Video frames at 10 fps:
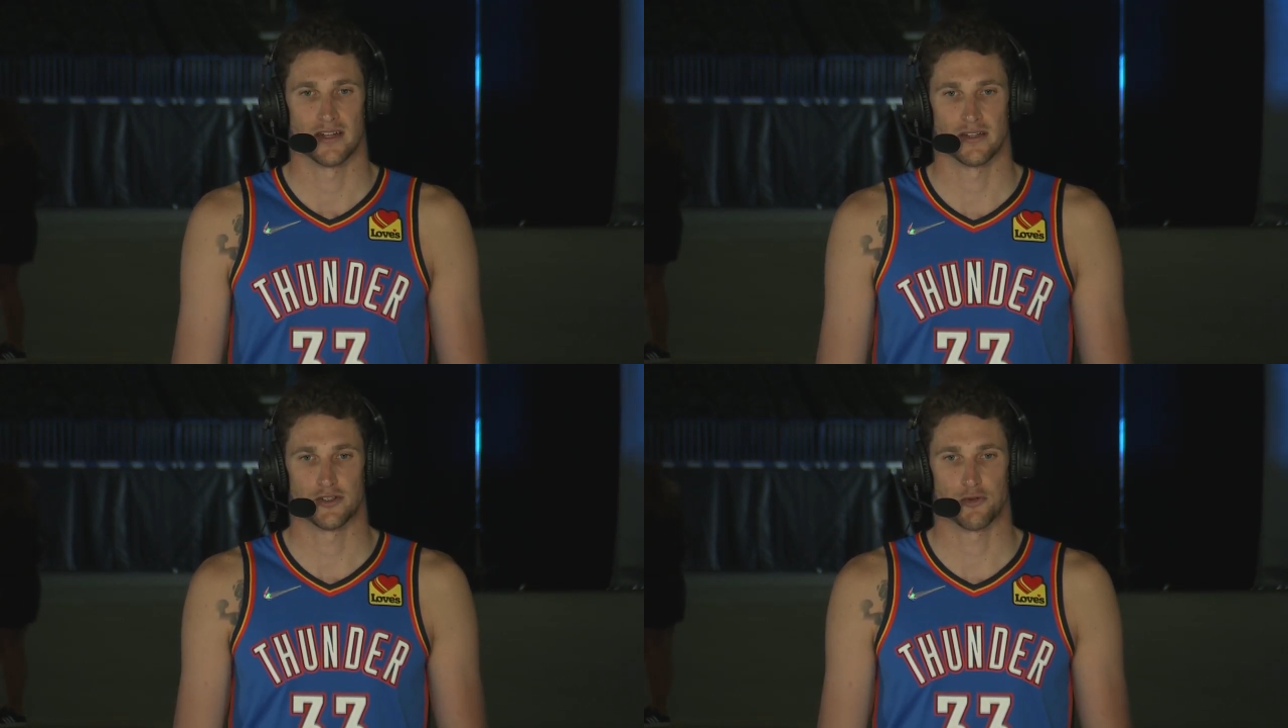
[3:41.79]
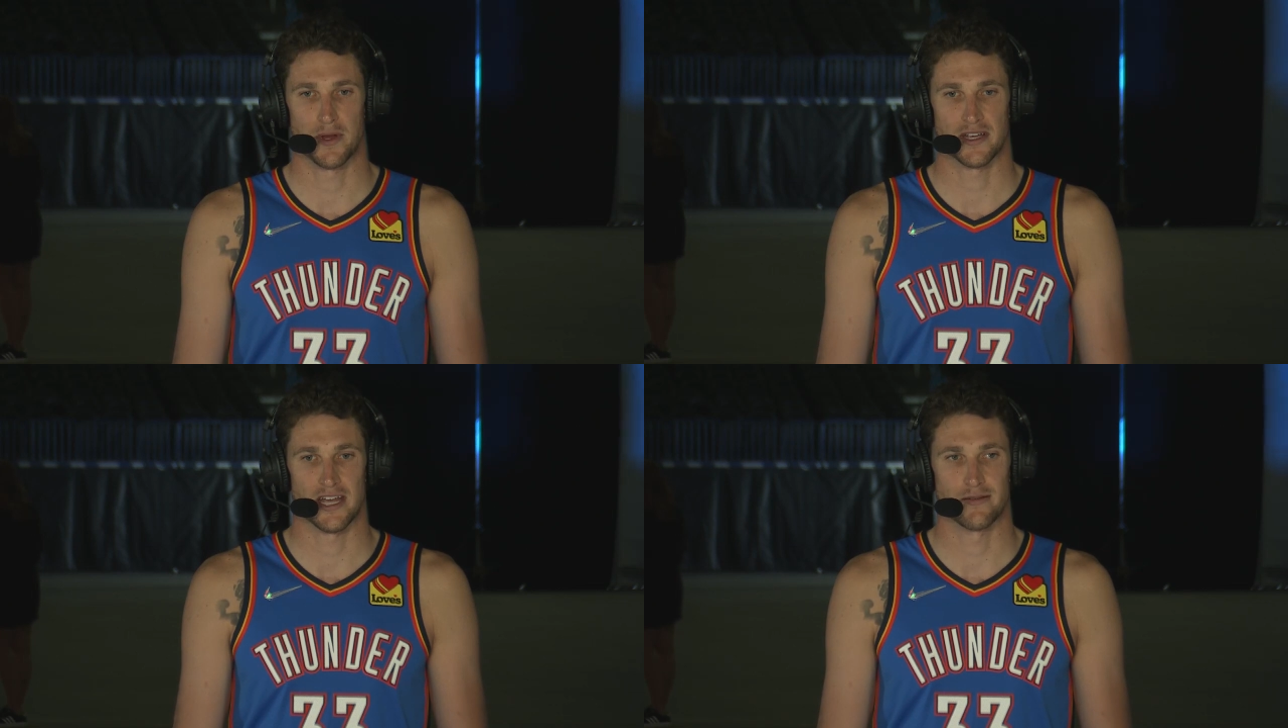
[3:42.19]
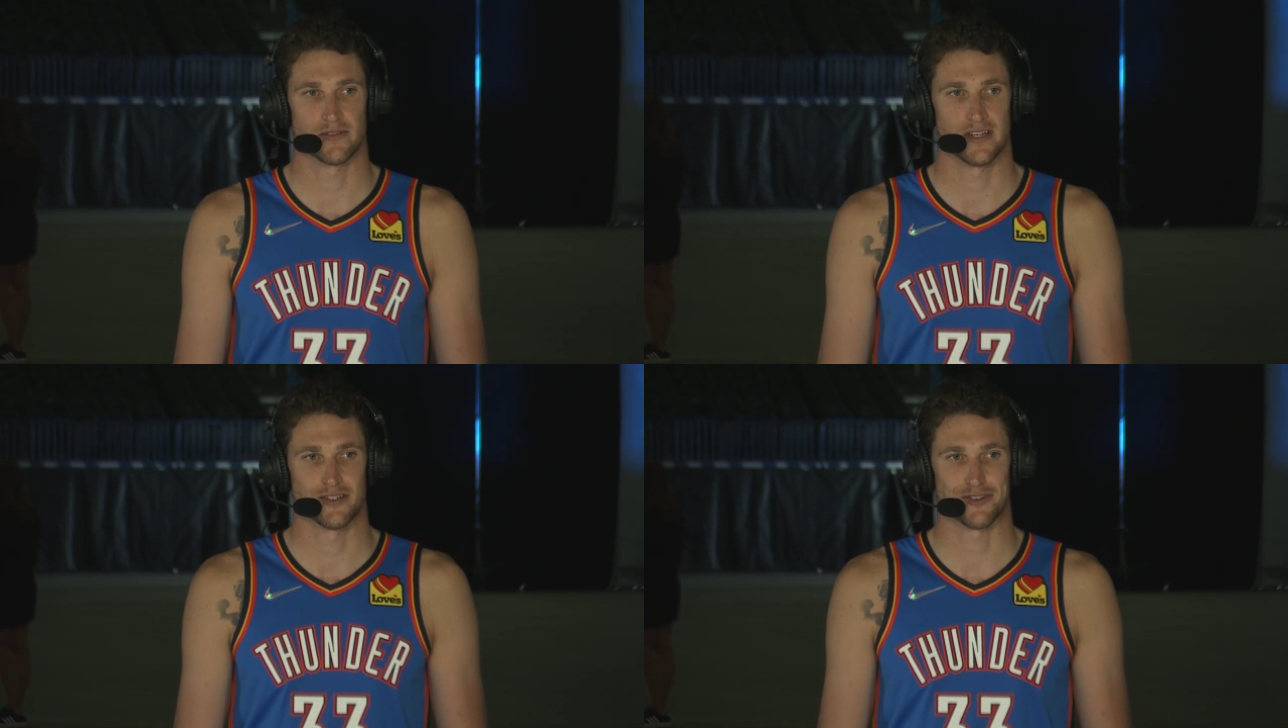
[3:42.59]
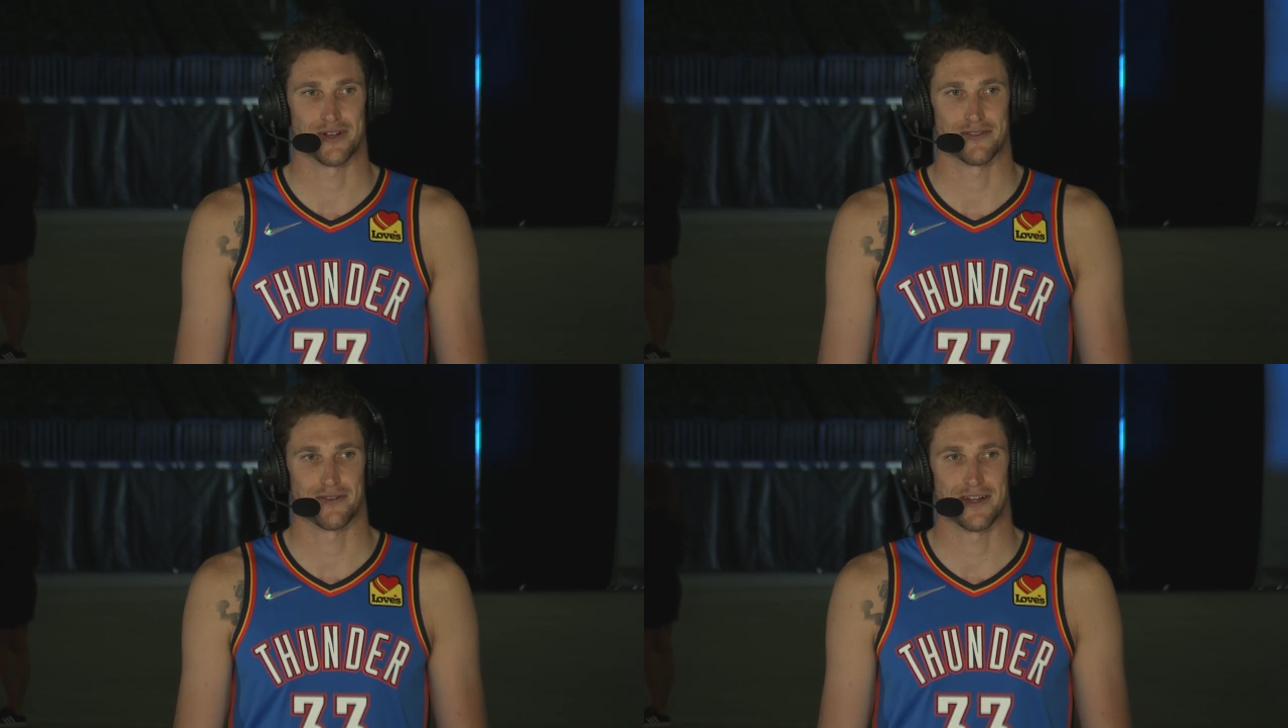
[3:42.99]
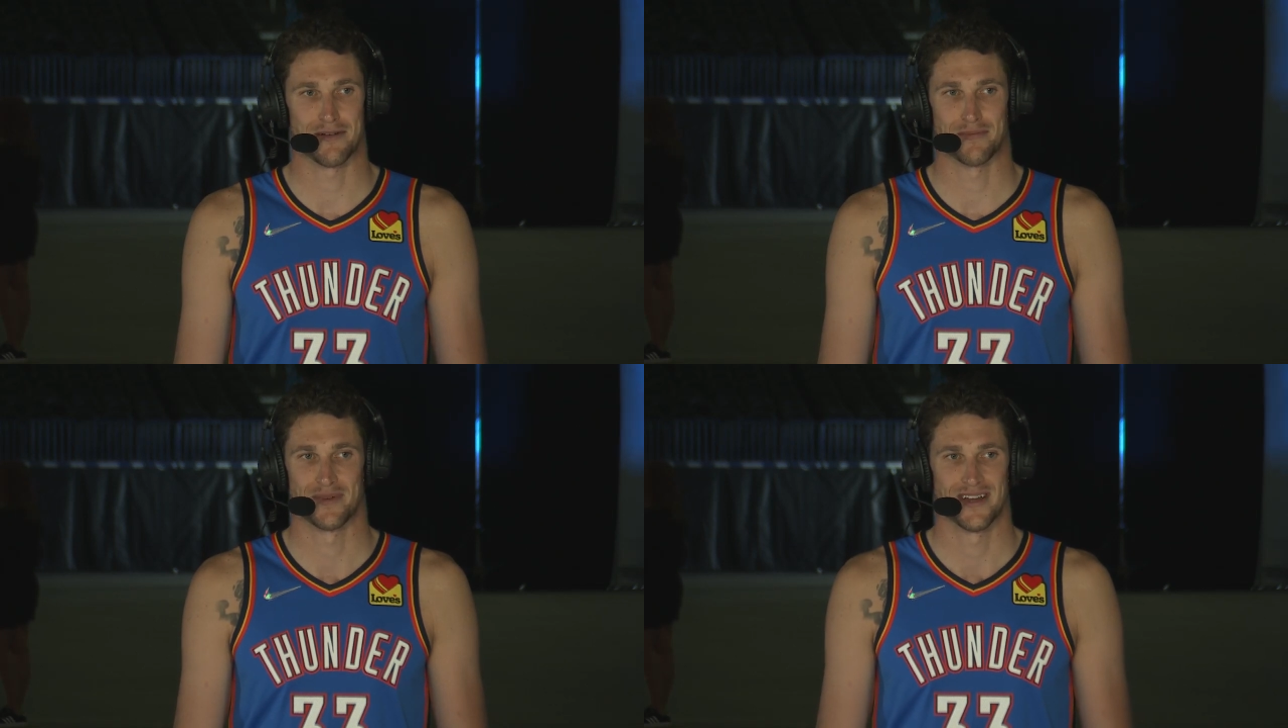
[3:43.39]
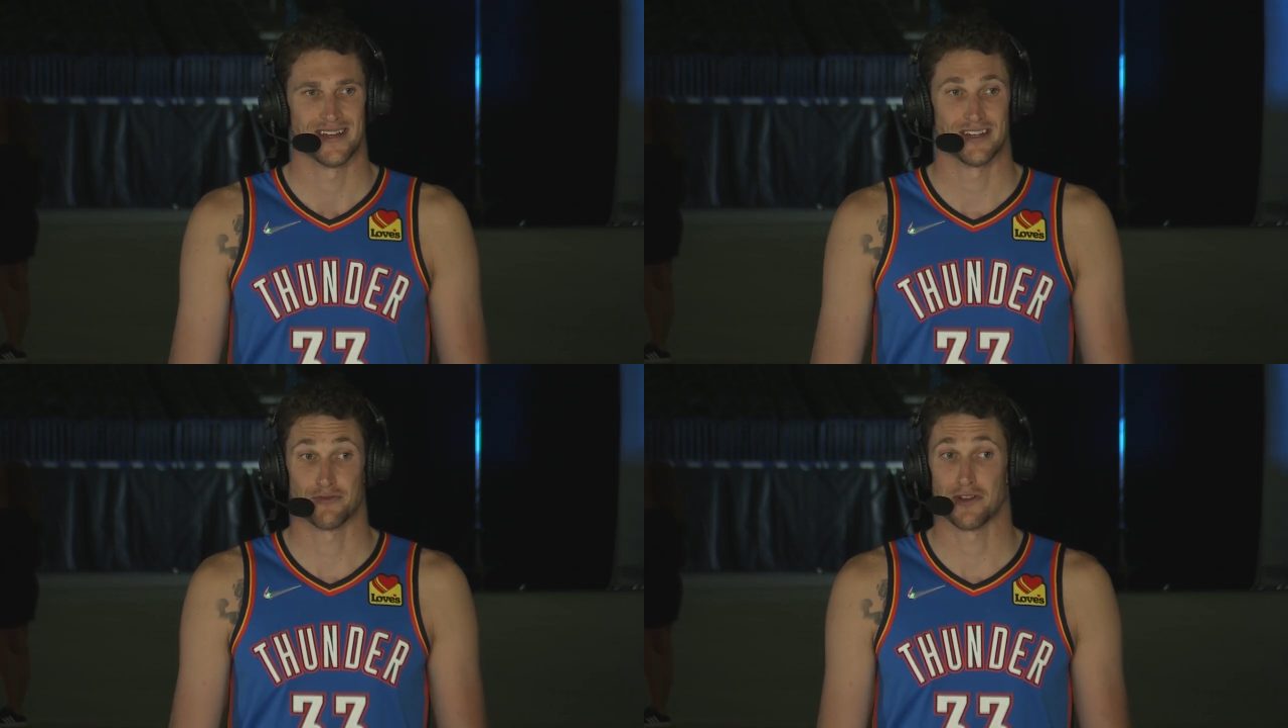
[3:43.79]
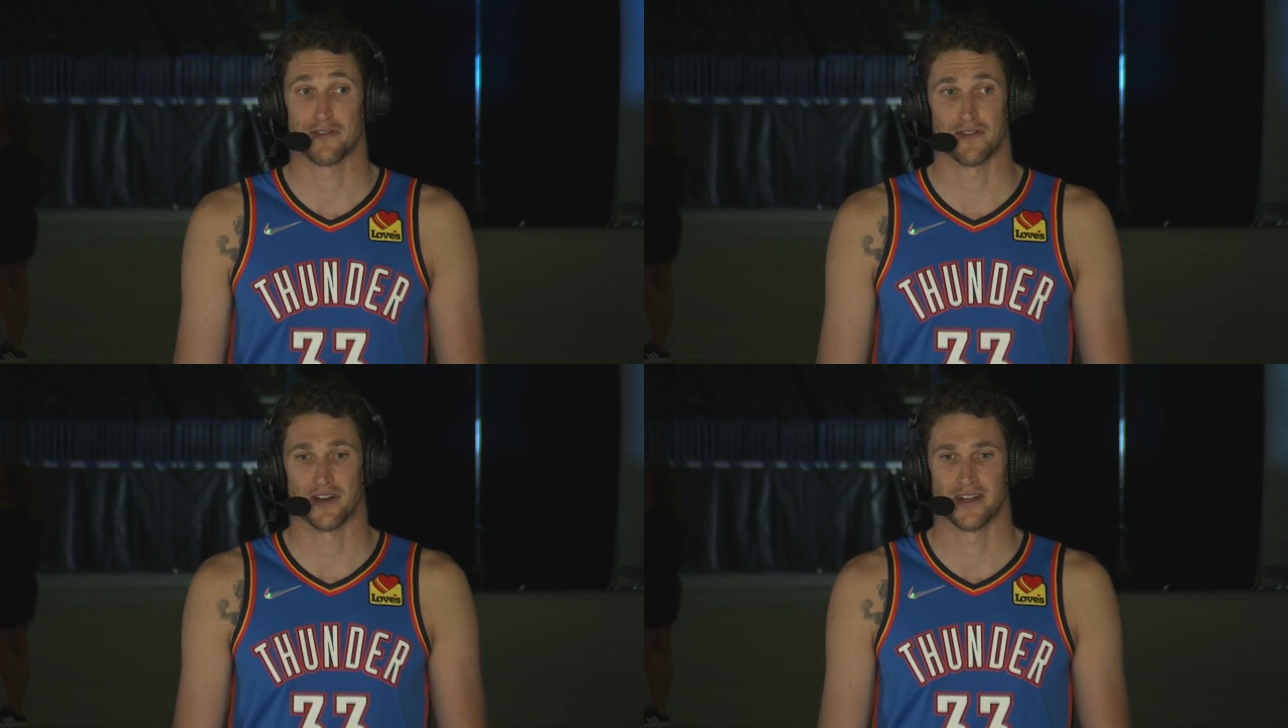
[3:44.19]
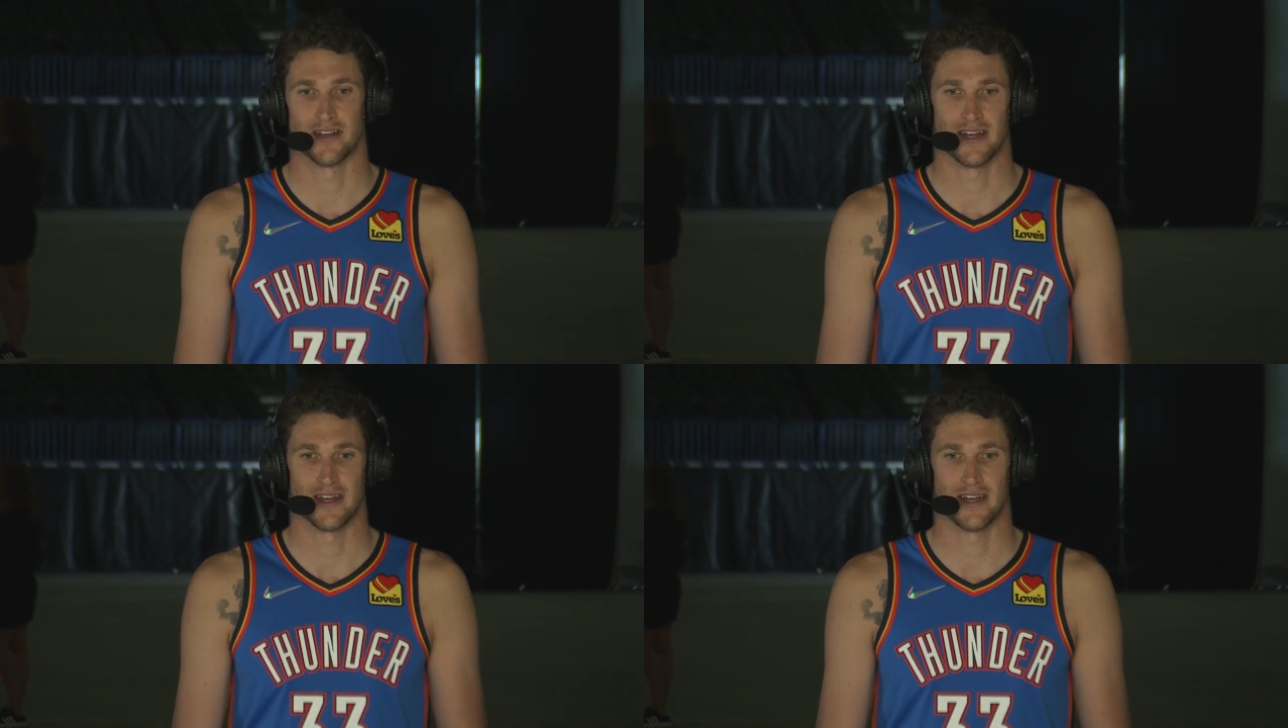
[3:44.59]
in the two-man game, setting screens for him is really fun.